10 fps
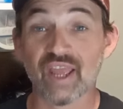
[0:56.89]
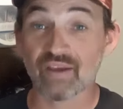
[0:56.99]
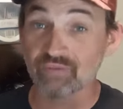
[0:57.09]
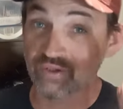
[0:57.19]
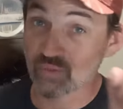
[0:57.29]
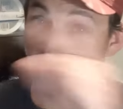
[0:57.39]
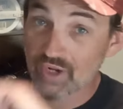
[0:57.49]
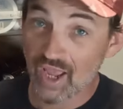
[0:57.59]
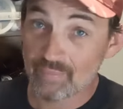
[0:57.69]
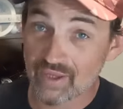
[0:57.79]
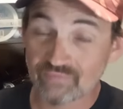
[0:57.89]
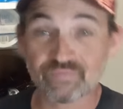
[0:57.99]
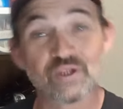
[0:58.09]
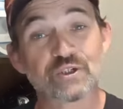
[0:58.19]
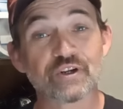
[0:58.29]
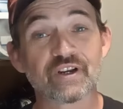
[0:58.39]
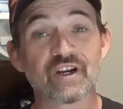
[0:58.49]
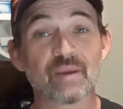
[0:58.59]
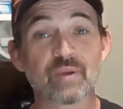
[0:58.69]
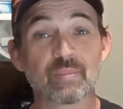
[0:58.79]
to have your comment featured
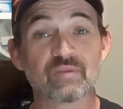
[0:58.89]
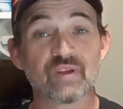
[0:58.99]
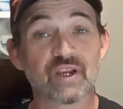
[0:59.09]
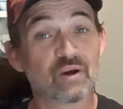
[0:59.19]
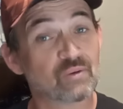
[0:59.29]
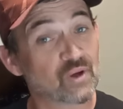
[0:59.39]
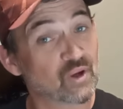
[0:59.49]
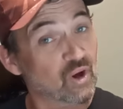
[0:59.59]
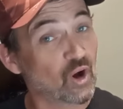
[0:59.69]
in an upcoming video,